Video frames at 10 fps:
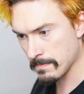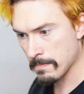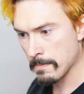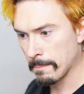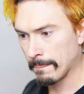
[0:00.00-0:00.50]

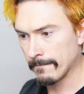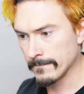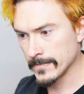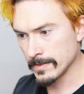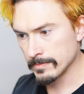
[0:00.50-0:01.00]

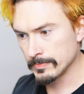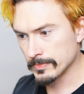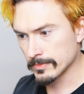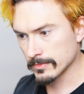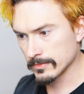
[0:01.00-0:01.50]

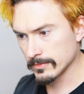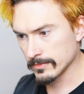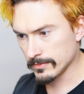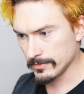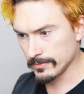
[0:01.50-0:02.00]

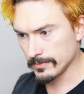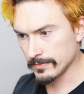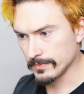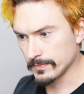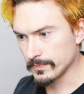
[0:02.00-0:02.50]

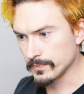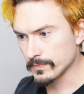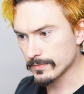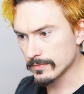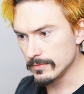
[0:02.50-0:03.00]

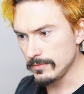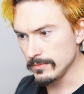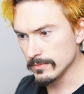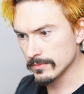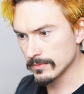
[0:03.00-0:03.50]

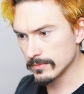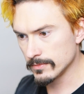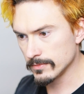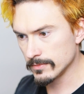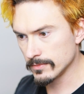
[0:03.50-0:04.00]

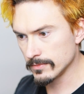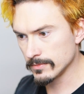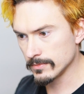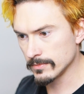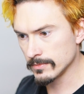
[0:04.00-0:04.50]

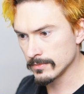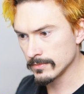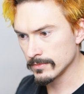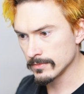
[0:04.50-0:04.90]
(silence)